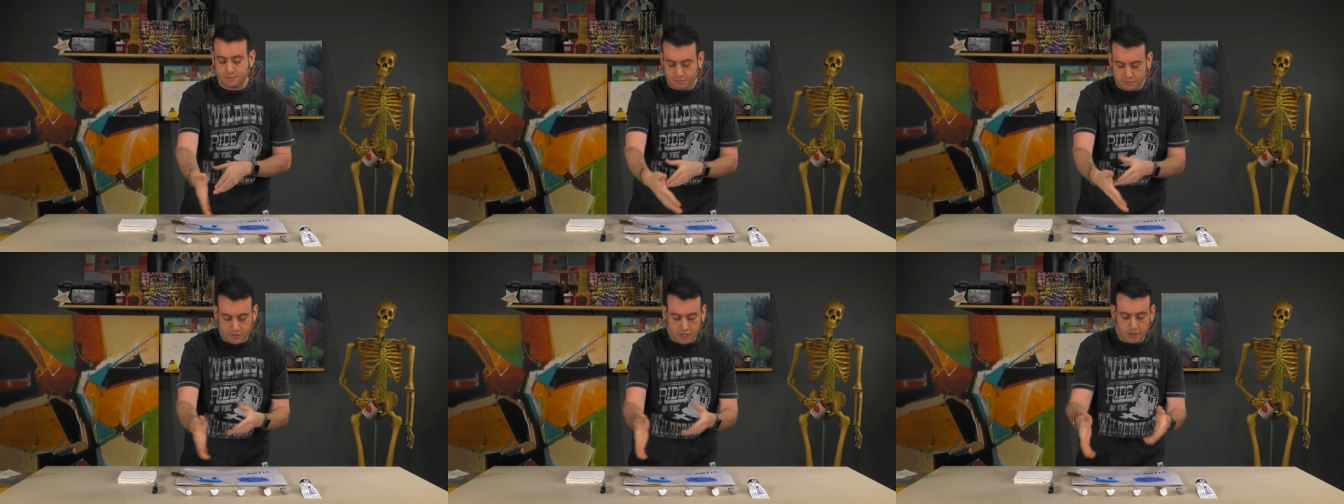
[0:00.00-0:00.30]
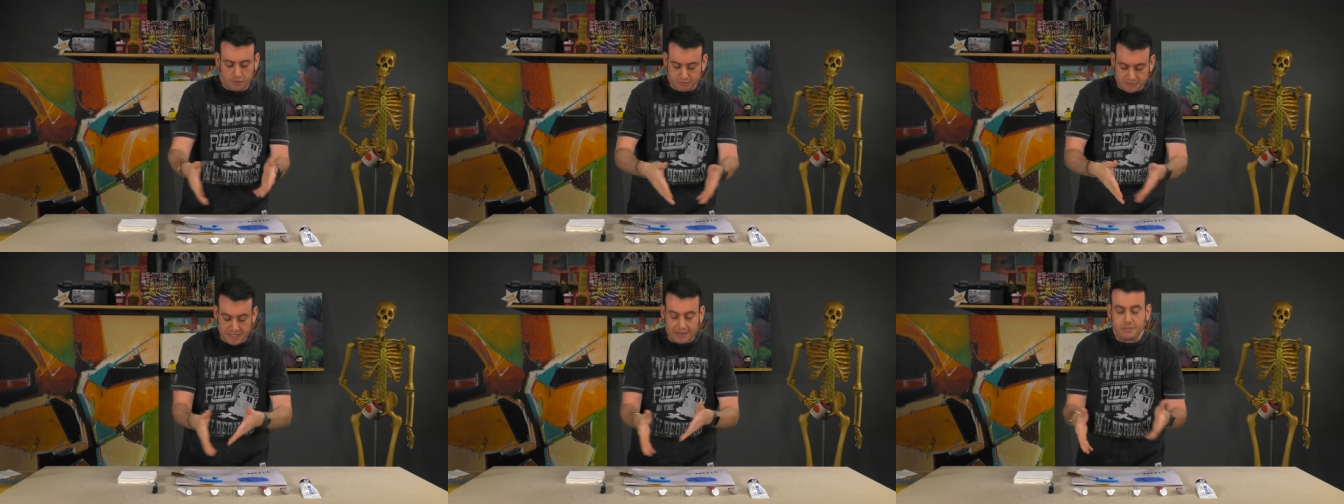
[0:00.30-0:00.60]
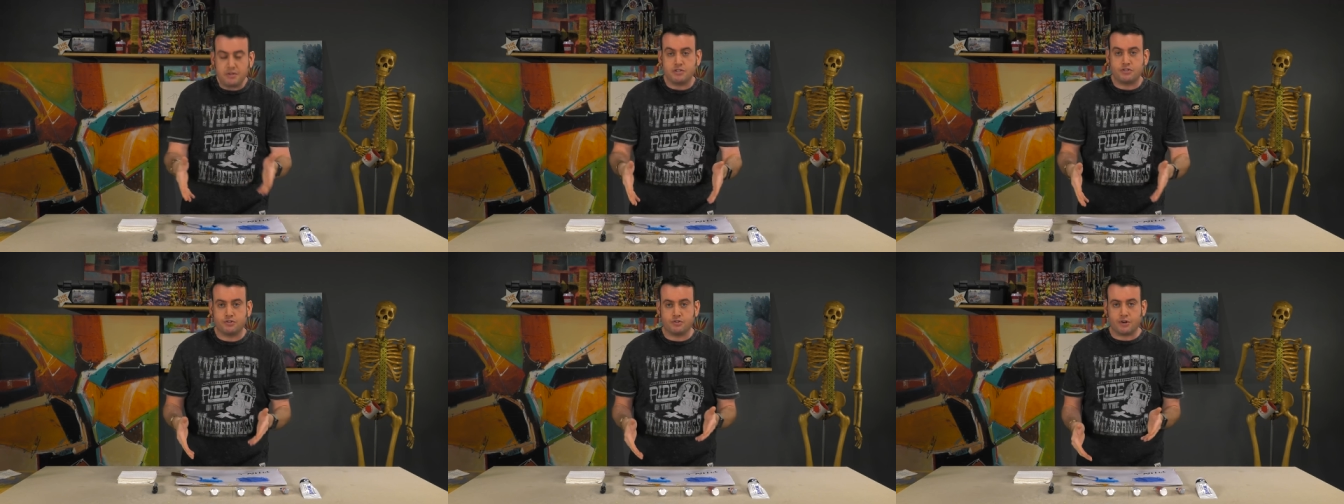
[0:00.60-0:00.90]
you know,
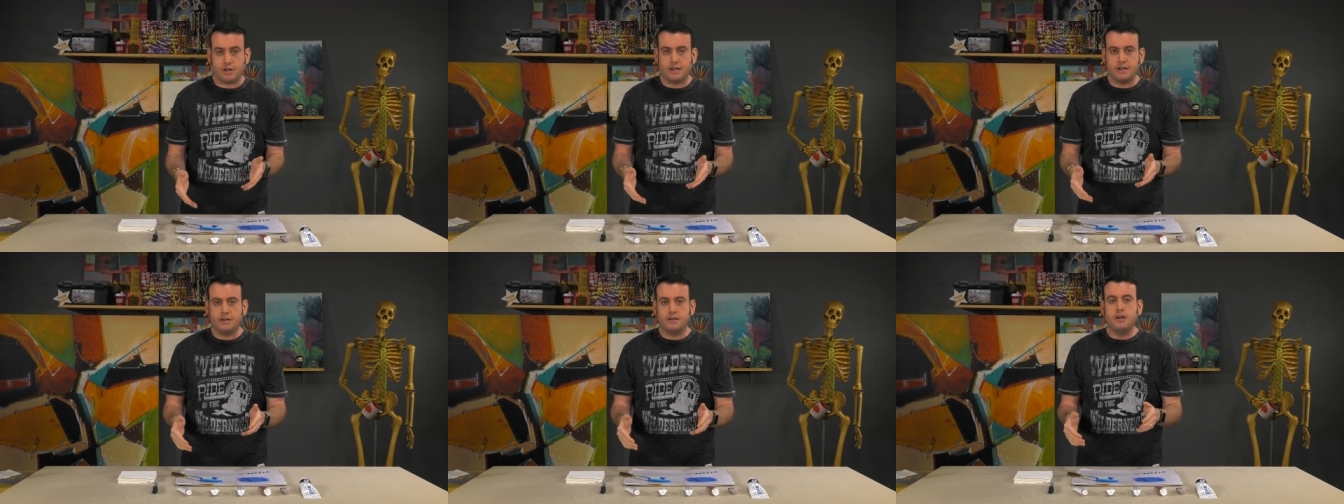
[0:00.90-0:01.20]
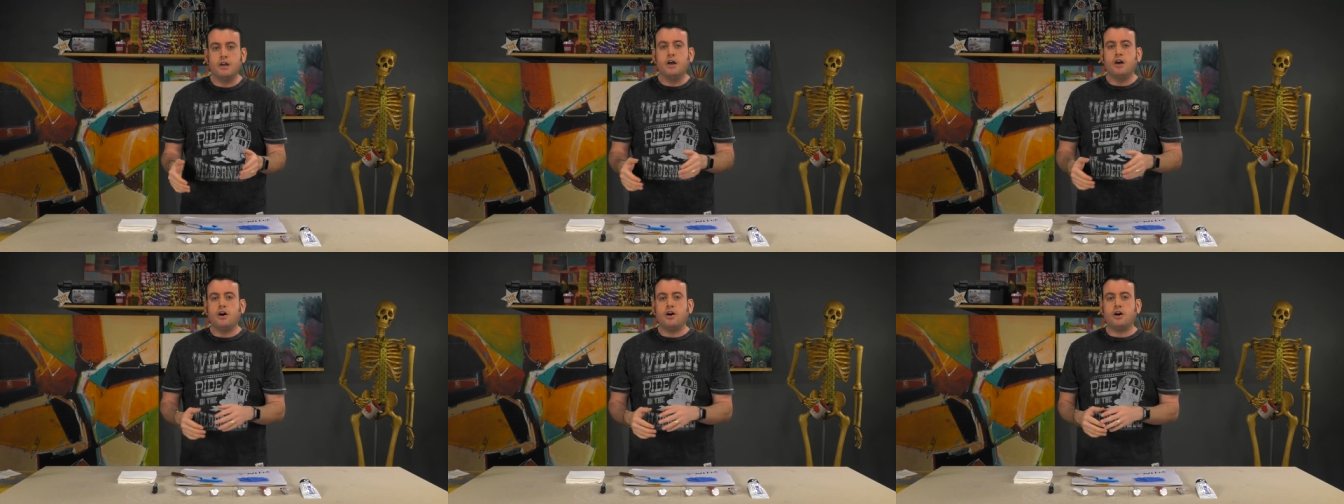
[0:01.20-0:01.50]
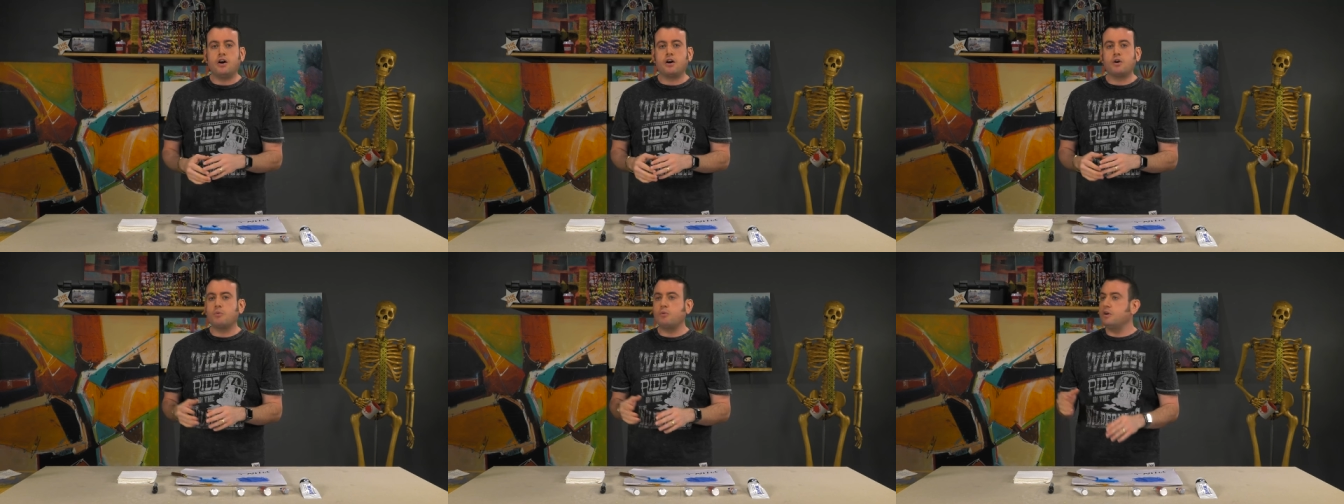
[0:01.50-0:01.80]
demonstrated
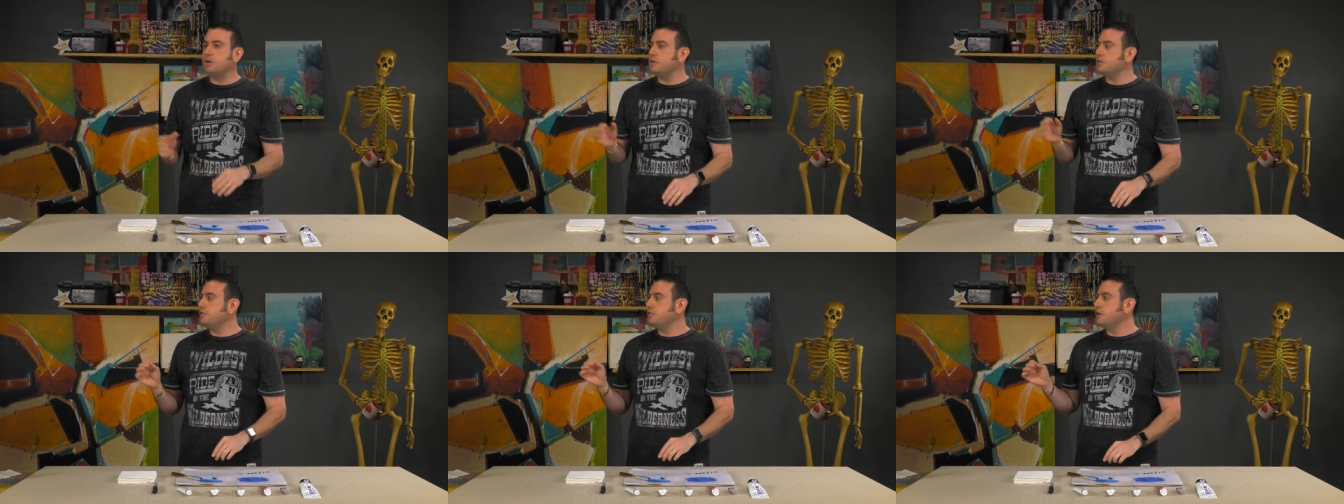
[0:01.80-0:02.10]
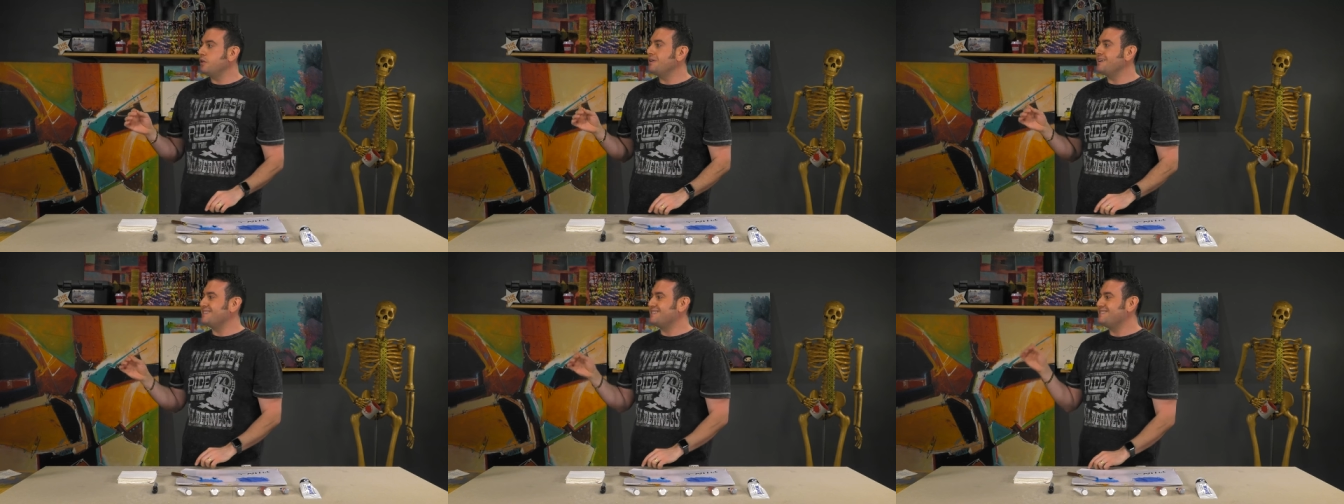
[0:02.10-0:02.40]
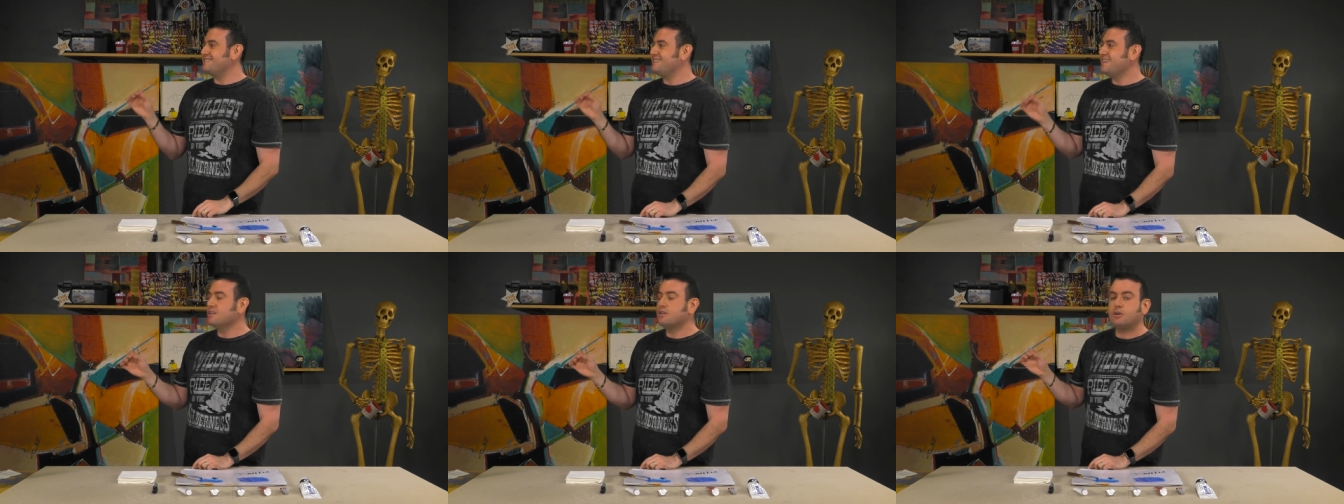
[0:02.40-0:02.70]
are what are known as
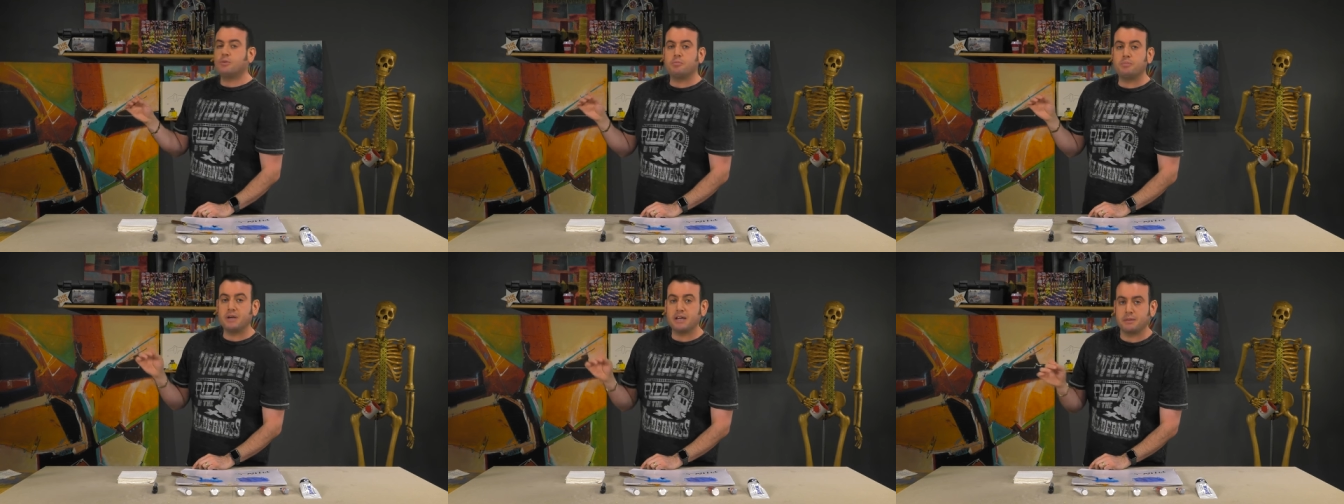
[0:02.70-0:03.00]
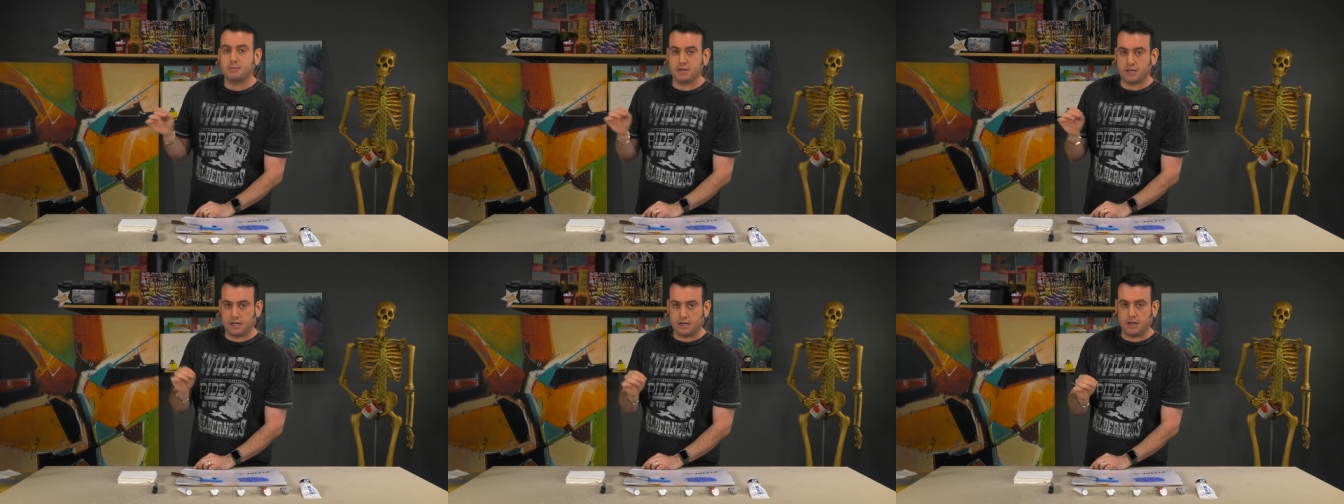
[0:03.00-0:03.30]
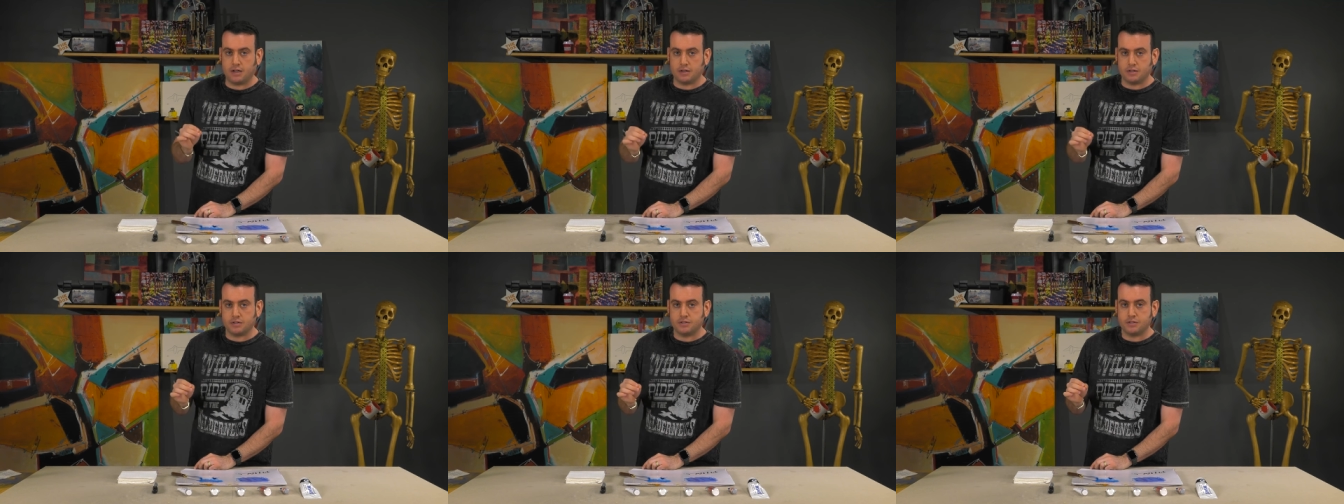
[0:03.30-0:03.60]
single pigment
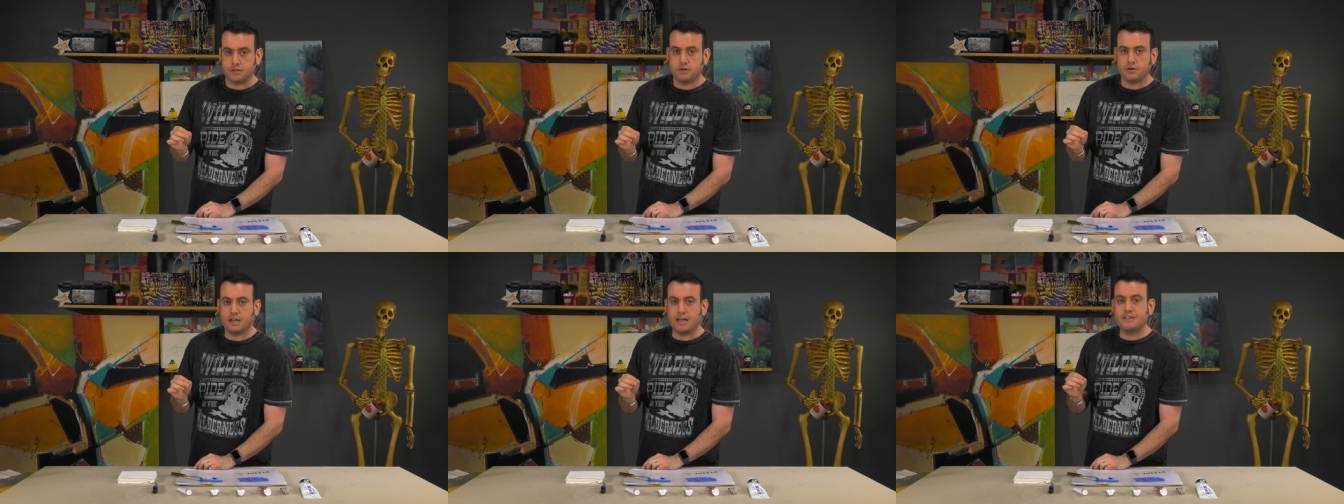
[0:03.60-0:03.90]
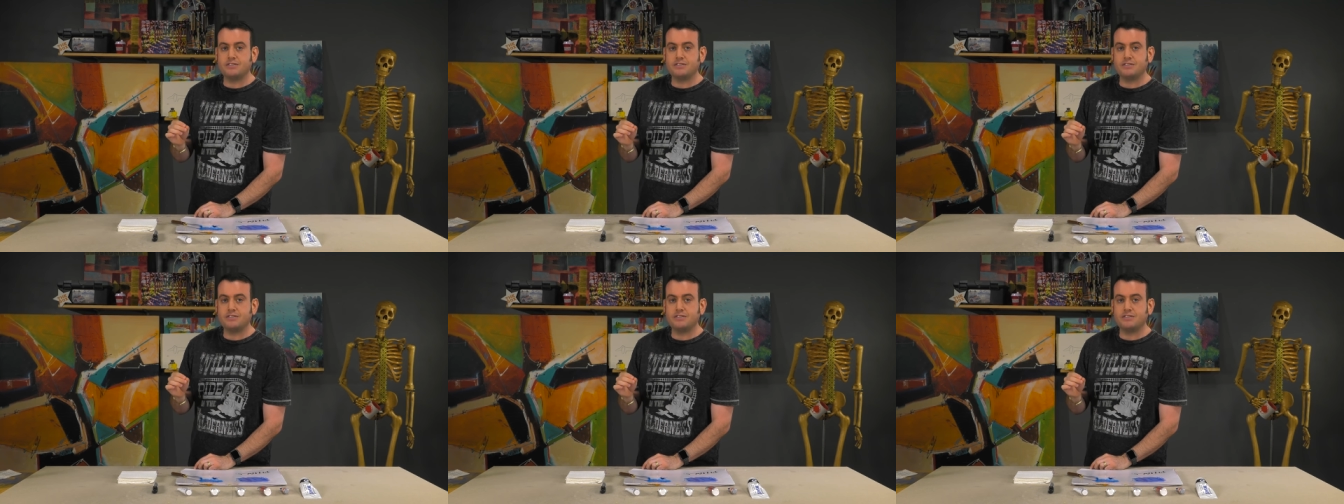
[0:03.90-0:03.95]
colors, okay?